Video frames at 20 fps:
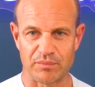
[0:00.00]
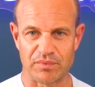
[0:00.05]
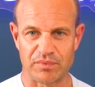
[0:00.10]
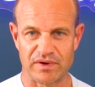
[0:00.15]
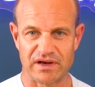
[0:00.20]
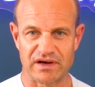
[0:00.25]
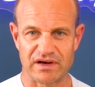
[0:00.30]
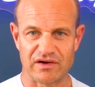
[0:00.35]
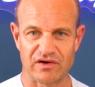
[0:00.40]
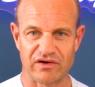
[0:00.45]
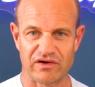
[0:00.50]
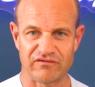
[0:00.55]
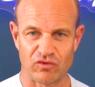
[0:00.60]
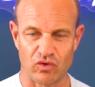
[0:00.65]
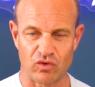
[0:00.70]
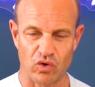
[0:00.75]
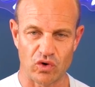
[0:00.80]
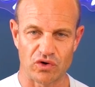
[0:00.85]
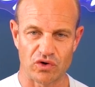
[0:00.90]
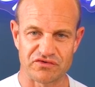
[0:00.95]
And of
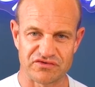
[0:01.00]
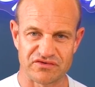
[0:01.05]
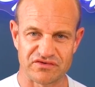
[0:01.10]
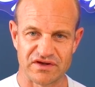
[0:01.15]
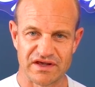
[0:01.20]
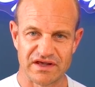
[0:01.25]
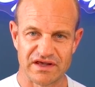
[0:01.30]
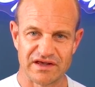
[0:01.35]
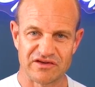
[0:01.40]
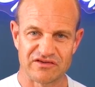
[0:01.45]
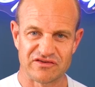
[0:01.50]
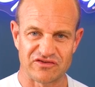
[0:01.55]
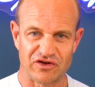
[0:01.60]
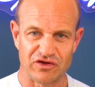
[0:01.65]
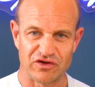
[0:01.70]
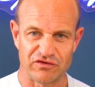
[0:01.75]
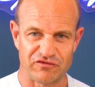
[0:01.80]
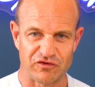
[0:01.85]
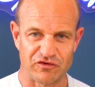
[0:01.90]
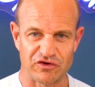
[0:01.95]
course, so you're
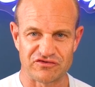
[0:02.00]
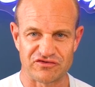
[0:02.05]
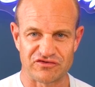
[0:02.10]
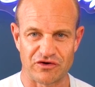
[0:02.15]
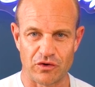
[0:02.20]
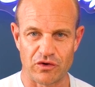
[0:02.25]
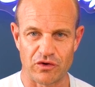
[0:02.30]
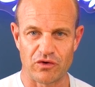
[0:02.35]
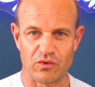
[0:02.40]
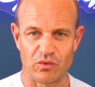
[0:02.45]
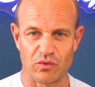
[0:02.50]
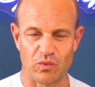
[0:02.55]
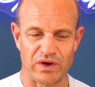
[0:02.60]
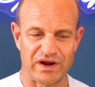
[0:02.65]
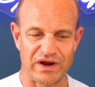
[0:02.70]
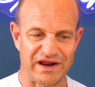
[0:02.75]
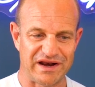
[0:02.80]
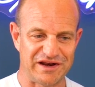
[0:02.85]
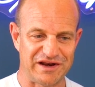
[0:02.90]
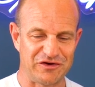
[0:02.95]
the first to know when
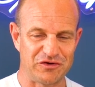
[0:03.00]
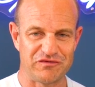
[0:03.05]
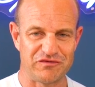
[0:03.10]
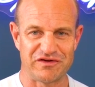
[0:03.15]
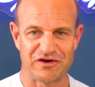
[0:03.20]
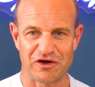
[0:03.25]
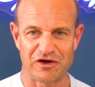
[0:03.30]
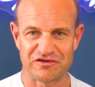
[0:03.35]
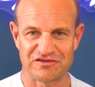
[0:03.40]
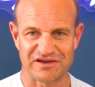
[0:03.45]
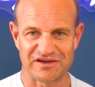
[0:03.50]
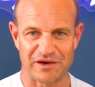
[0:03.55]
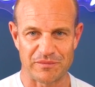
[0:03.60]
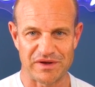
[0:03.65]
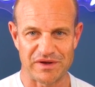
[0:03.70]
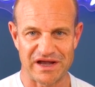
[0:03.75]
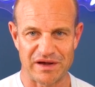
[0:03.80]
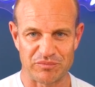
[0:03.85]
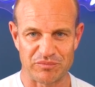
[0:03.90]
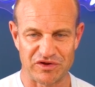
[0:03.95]
any new videos are coming
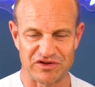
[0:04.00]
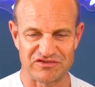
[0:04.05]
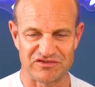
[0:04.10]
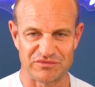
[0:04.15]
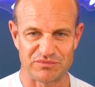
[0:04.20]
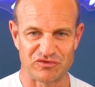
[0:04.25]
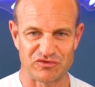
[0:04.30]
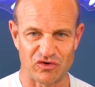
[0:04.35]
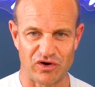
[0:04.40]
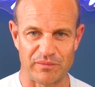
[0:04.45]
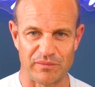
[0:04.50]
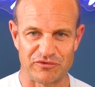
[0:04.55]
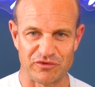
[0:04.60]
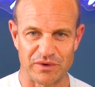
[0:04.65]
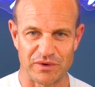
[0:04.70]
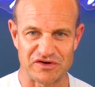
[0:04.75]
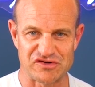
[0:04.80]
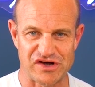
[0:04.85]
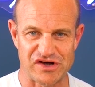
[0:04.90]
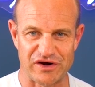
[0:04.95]
out, please subscribe to our
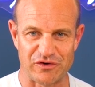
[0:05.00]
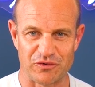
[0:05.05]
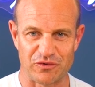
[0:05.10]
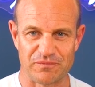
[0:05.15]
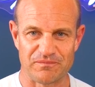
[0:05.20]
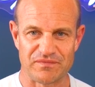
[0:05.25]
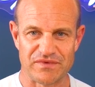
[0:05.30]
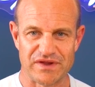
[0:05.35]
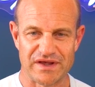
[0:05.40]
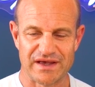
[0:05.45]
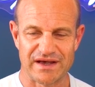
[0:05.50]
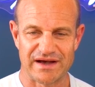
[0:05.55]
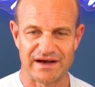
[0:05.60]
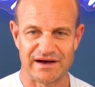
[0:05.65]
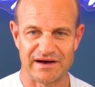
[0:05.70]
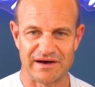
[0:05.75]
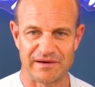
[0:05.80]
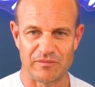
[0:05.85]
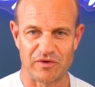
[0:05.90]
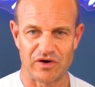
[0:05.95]
channel.
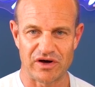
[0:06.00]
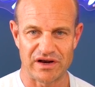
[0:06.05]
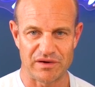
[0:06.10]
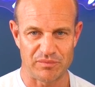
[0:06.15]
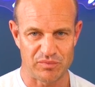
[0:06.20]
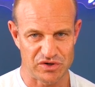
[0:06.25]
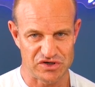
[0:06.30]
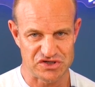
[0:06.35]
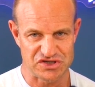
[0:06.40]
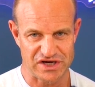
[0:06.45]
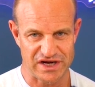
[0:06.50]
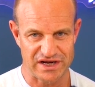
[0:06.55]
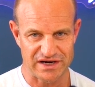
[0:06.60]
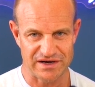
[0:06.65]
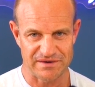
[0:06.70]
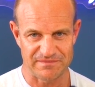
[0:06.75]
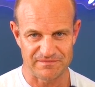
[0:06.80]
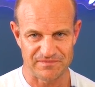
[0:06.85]
Um, I'd appreciate it.